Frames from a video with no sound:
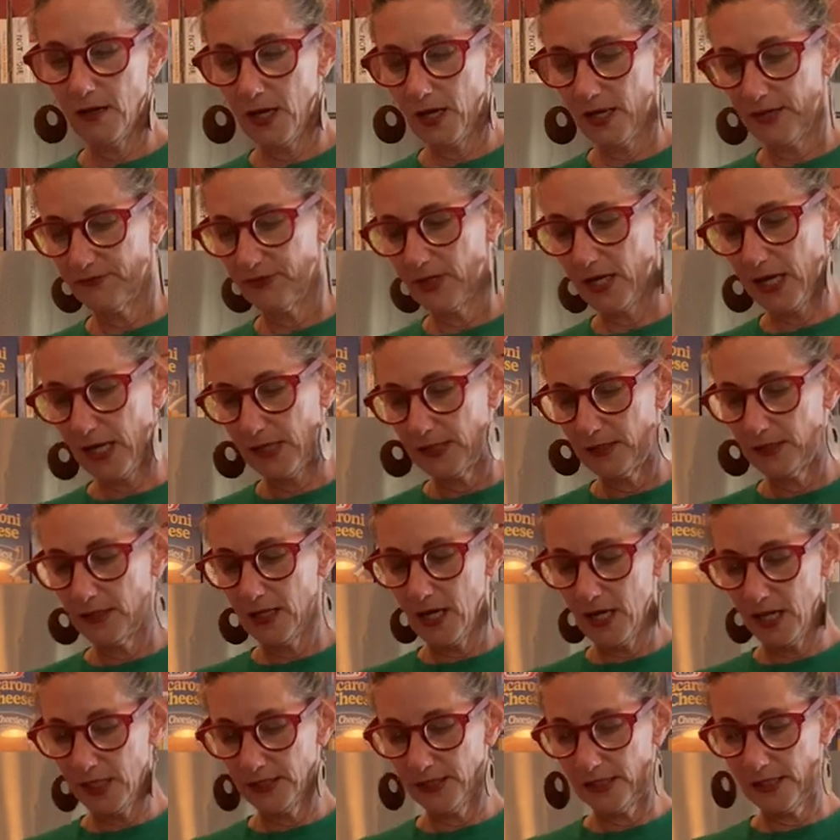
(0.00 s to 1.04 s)
I've got an
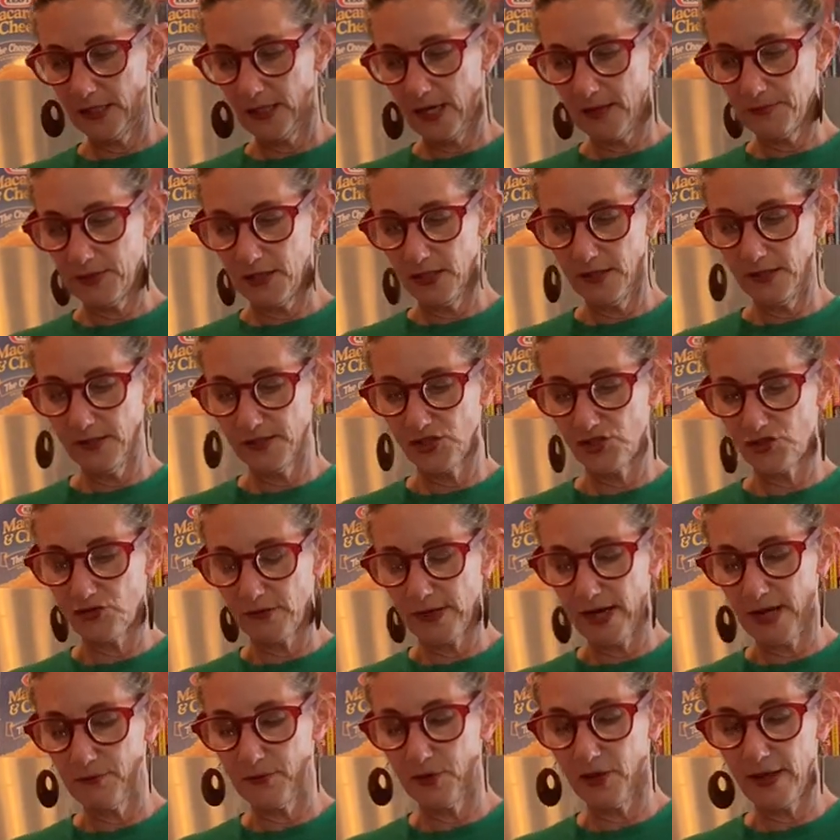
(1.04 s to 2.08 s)
onion. I'm gonna
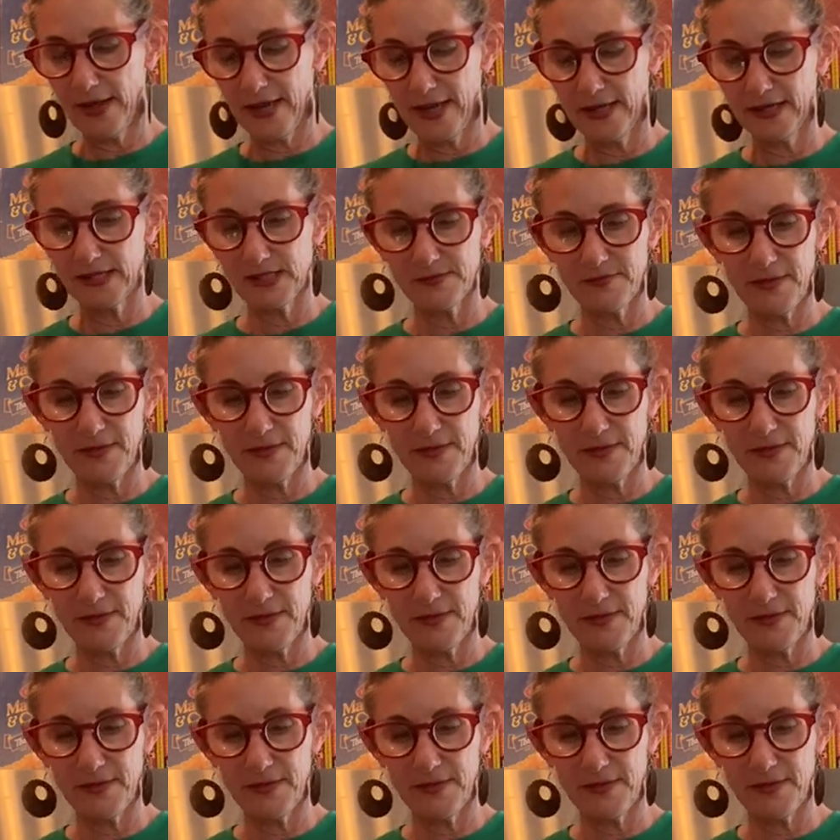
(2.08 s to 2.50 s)
scramble eggs.